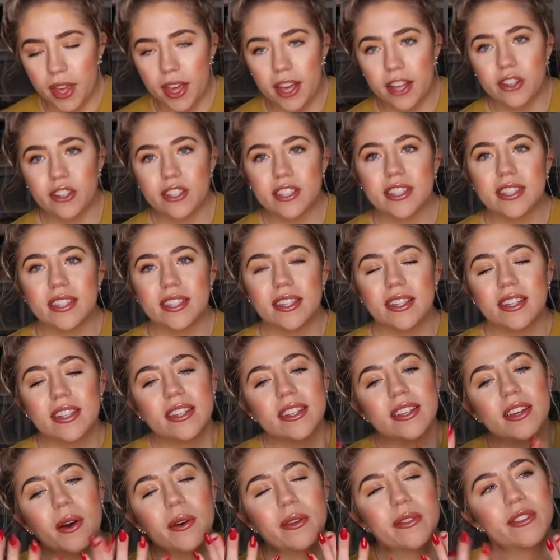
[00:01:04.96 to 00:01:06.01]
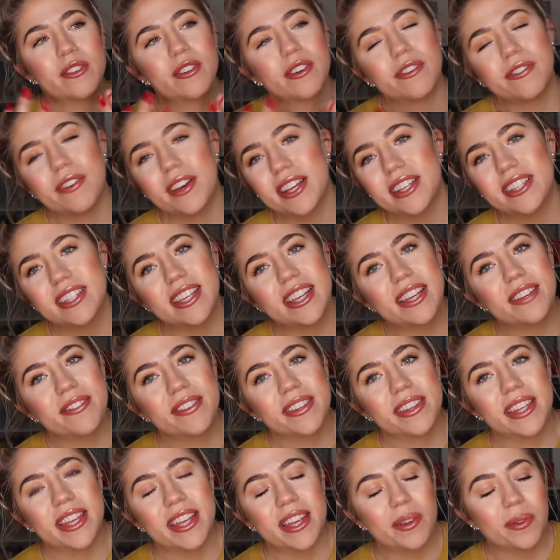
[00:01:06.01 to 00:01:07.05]
It just coats your face
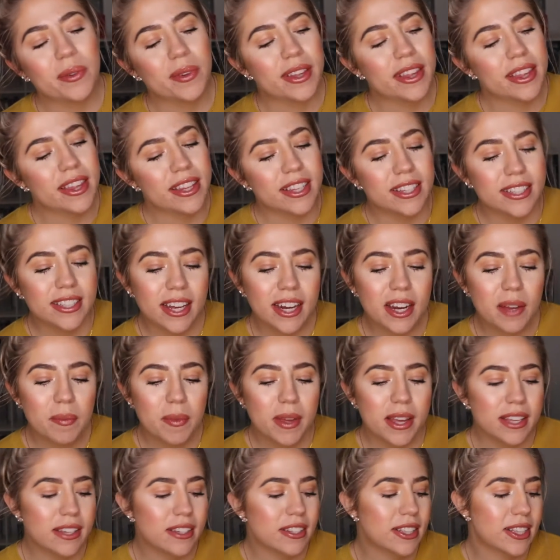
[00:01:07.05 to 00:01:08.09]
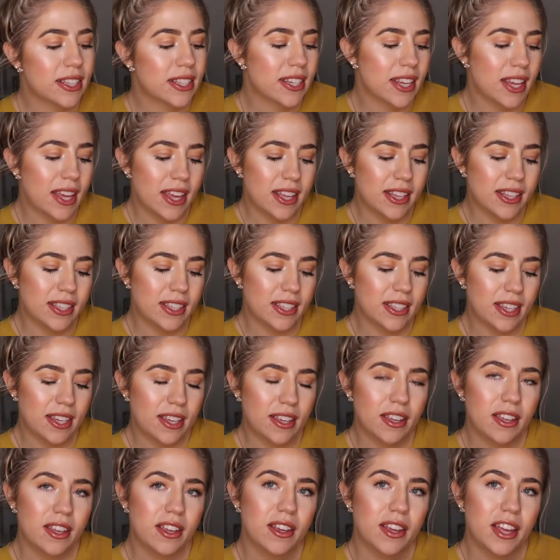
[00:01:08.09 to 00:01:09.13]
evenly with the setting mist. It's
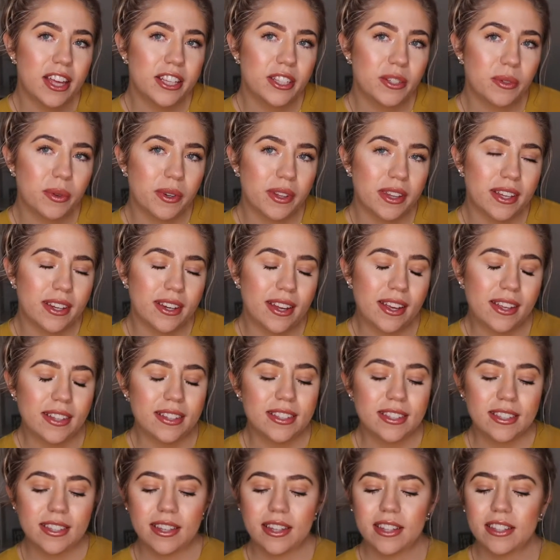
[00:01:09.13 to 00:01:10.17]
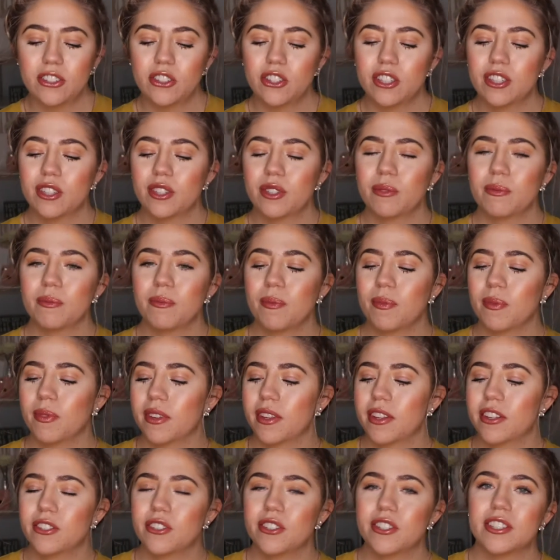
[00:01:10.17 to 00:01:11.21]
really nice. Let's
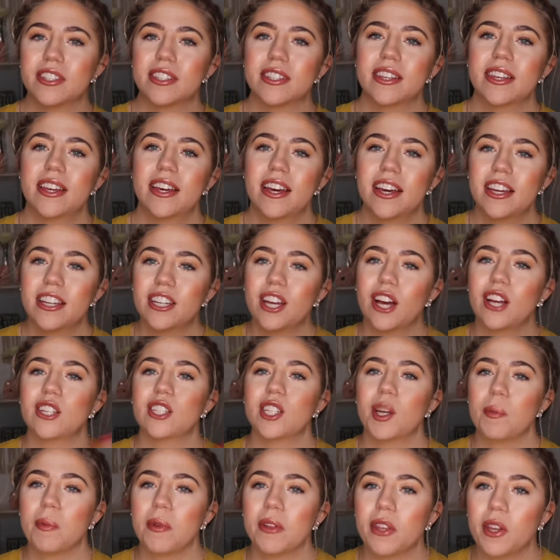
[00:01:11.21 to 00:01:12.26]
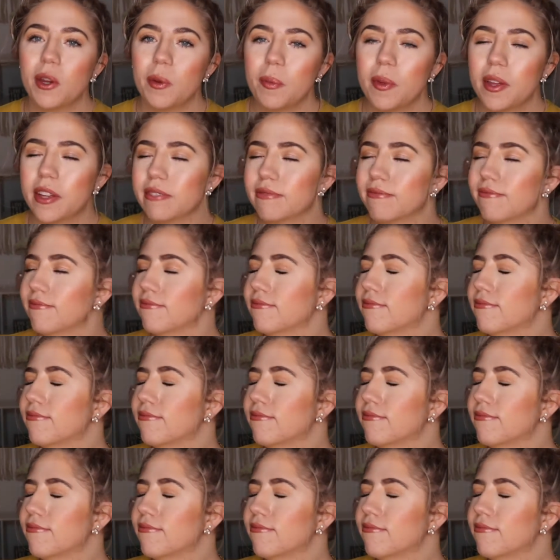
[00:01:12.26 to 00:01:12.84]
just touch up a little bit.